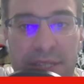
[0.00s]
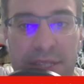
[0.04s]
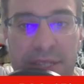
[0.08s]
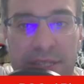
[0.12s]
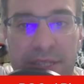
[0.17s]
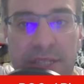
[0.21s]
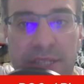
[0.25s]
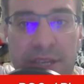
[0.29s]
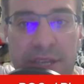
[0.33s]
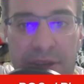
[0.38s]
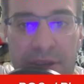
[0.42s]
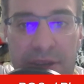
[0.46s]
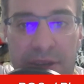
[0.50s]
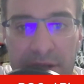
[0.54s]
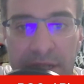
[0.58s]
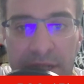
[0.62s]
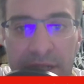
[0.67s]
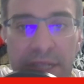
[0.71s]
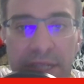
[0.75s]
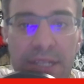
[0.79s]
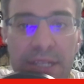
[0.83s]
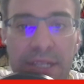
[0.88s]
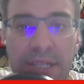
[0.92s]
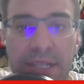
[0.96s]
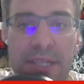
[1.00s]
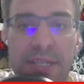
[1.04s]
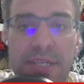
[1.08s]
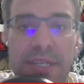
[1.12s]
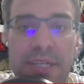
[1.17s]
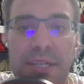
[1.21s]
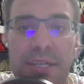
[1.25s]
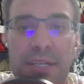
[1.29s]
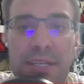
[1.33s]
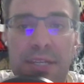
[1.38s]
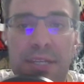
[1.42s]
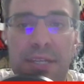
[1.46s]
to make it to the
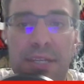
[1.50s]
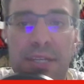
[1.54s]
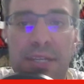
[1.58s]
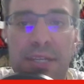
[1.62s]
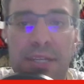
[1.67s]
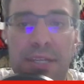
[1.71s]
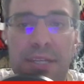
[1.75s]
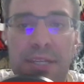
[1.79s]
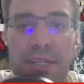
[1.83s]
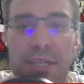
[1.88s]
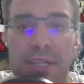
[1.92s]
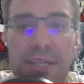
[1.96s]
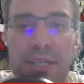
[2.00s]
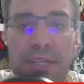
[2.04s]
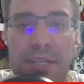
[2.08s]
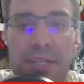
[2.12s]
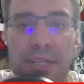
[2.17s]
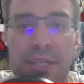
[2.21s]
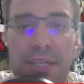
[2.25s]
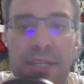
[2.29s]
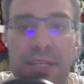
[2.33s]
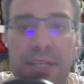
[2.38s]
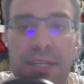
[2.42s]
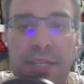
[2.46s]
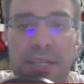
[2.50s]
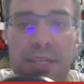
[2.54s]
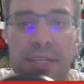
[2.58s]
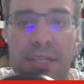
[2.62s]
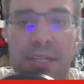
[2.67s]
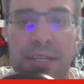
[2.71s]
finals or get it done this year.